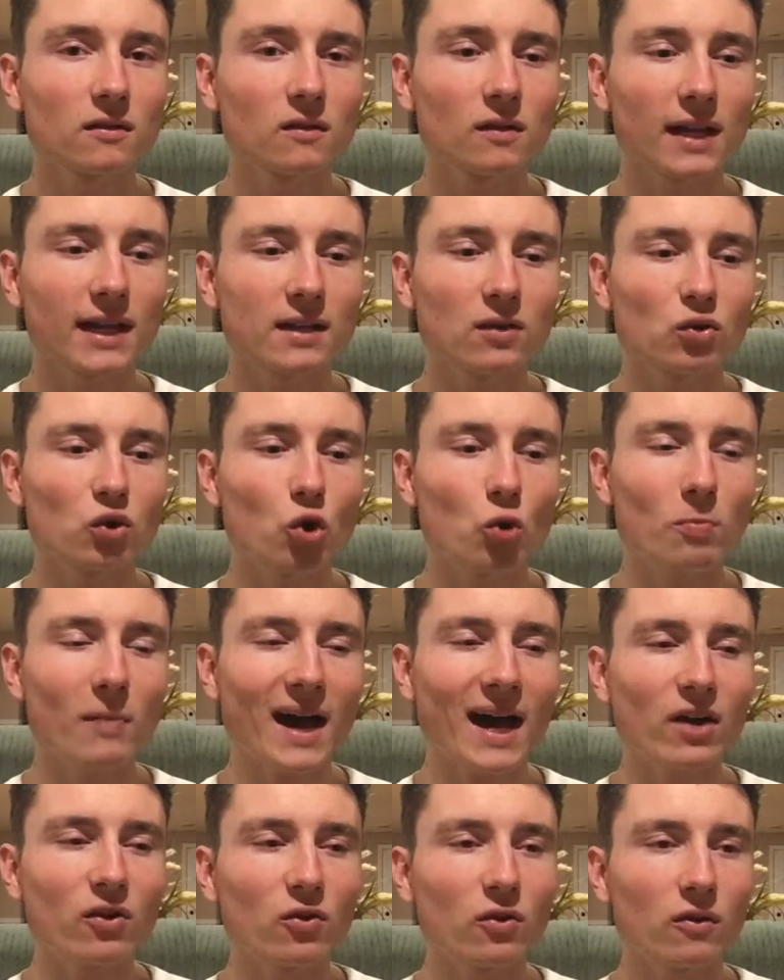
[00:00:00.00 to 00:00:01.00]
Like no
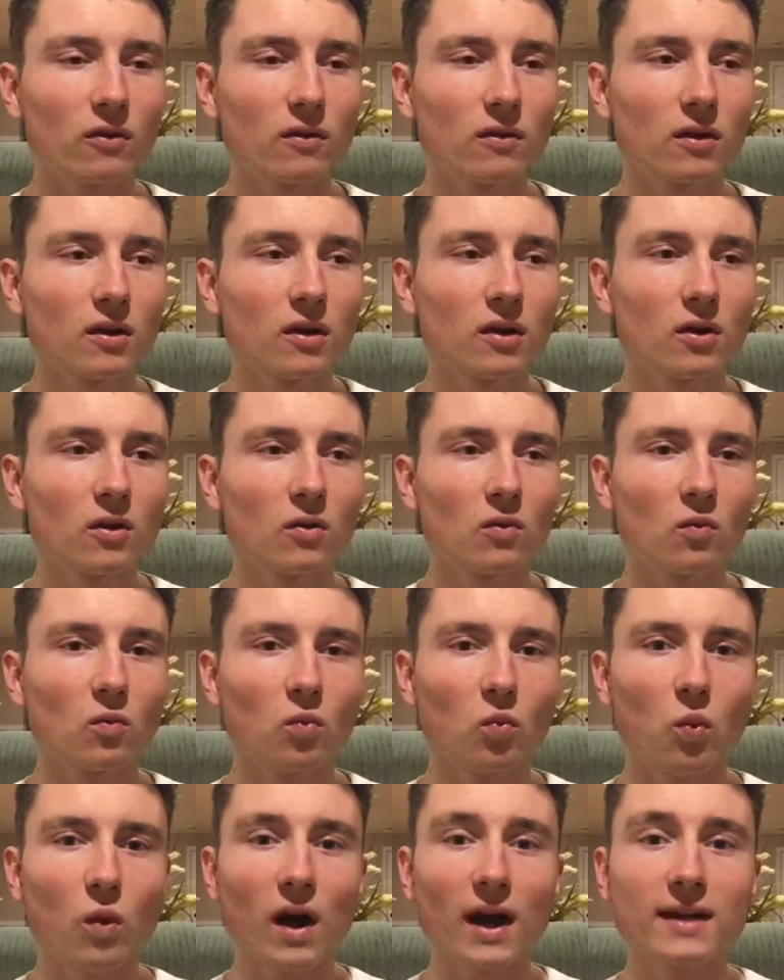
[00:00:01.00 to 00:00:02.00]
matter
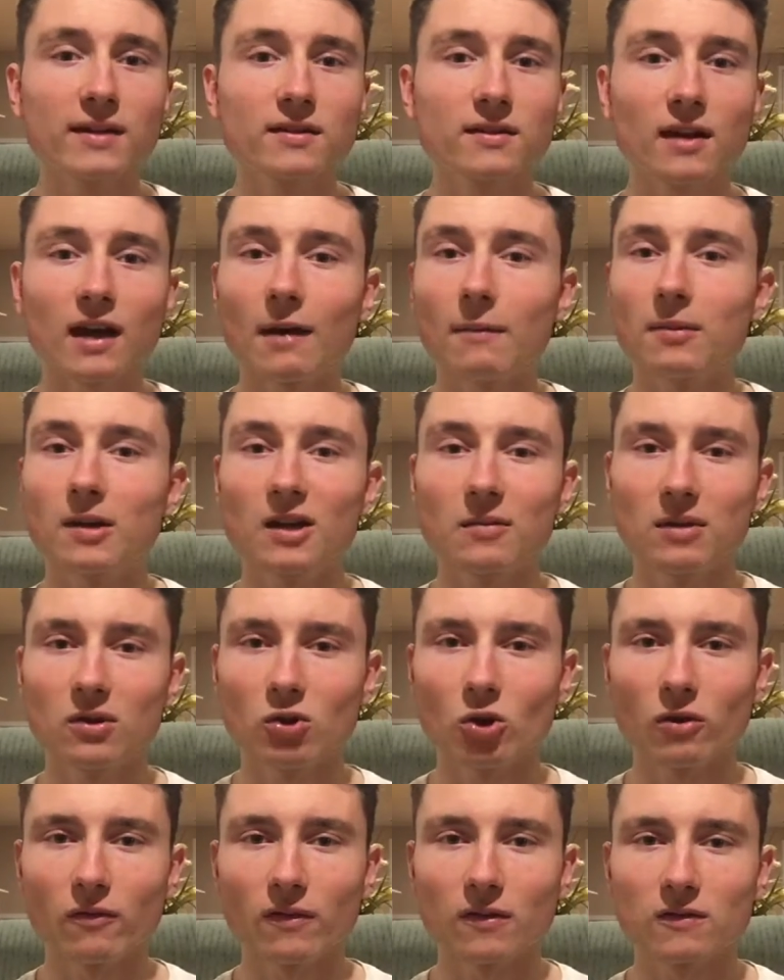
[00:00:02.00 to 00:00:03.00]
what, I'm going to be
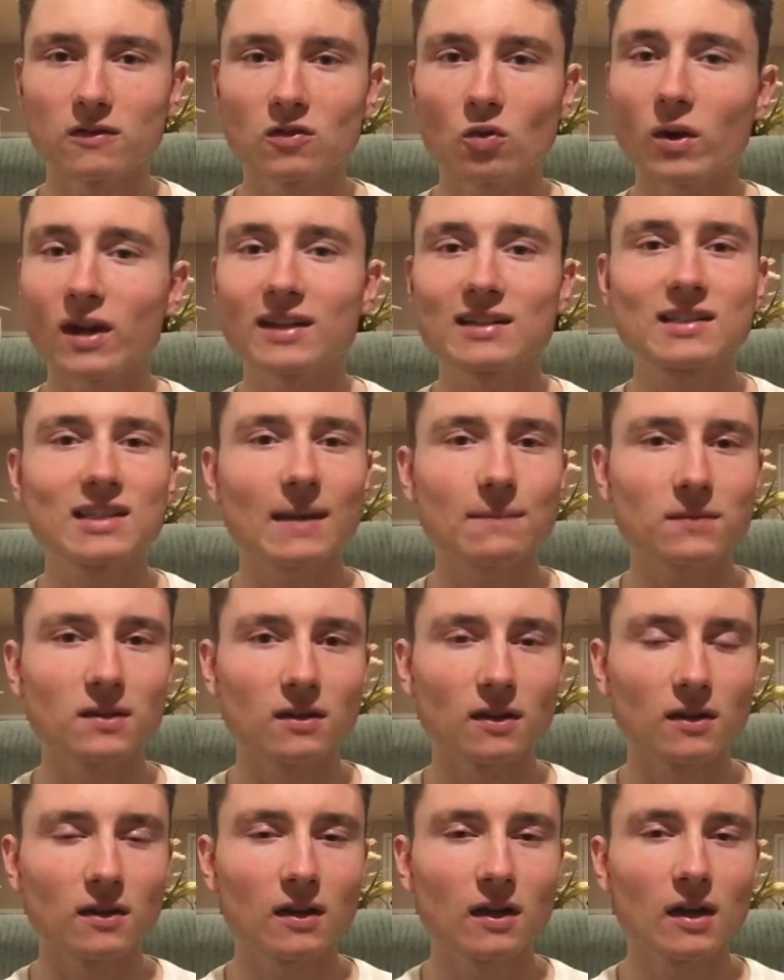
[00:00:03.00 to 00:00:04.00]
nervous. So I
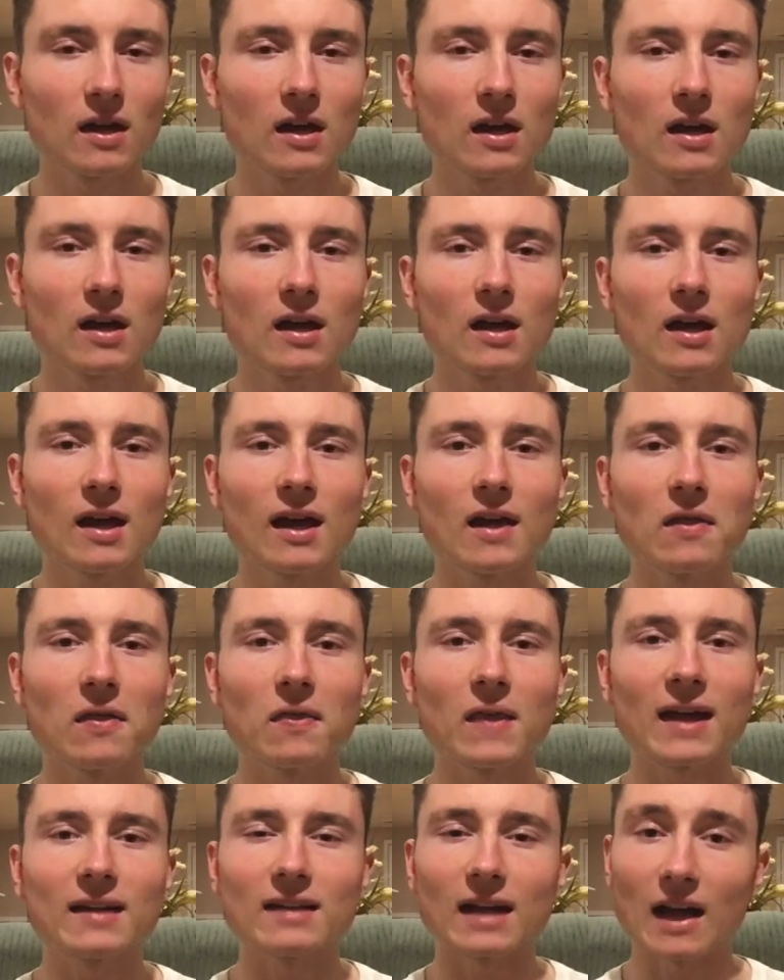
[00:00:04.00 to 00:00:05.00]
accepted it.
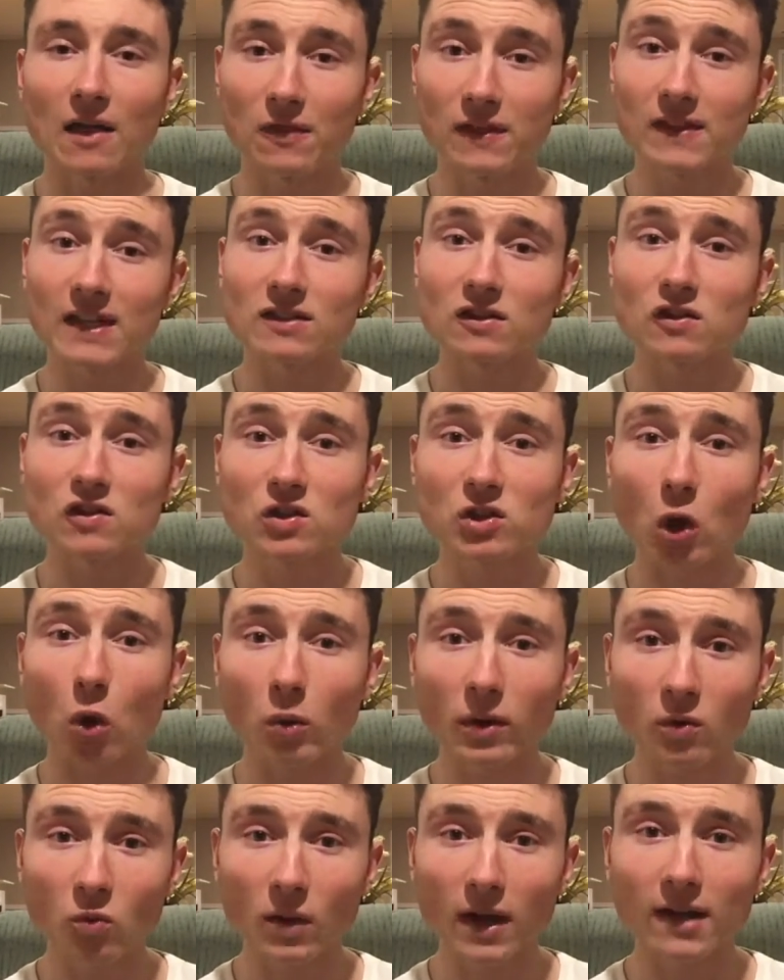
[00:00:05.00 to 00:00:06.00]
And I think that's a
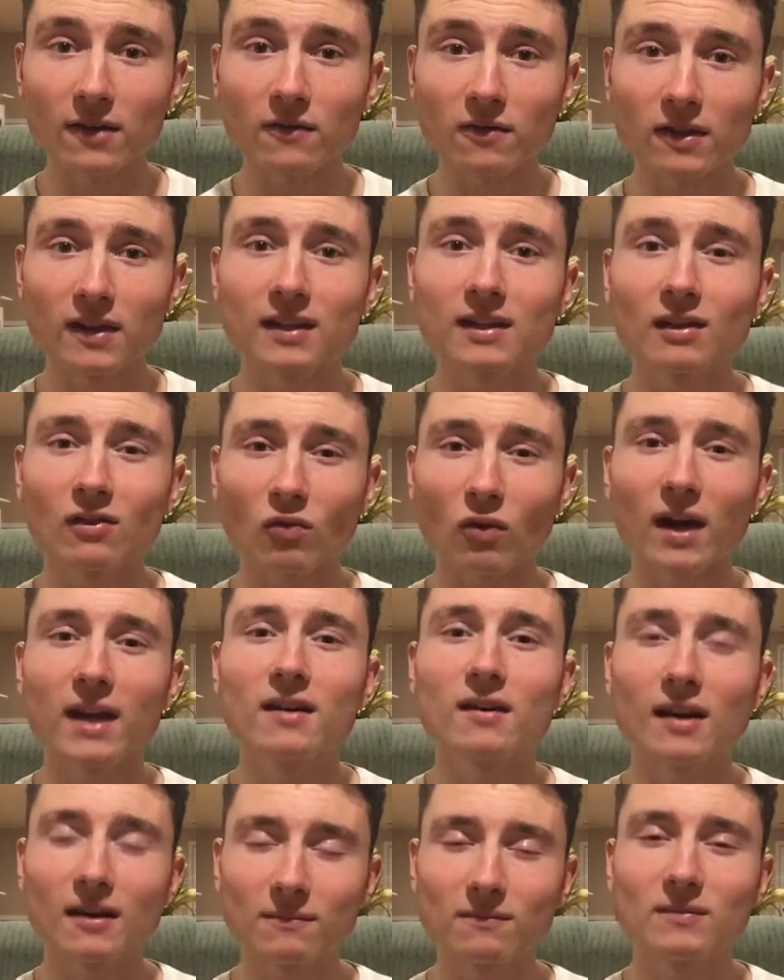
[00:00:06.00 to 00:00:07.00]
stoic way of thinking,
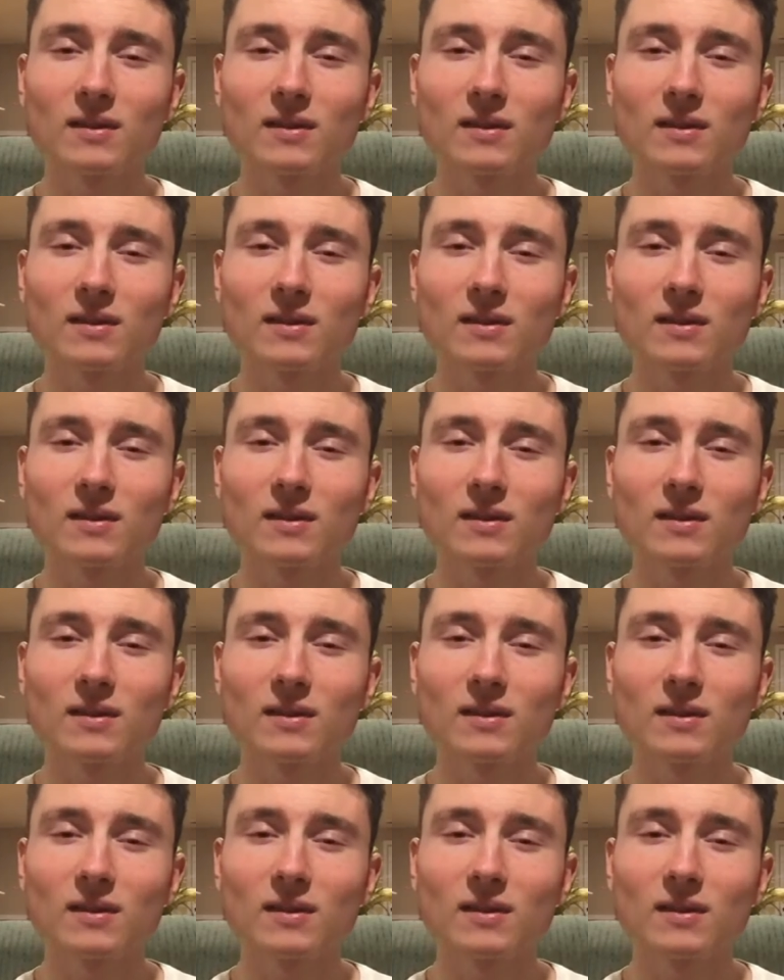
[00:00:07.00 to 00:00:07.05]
right?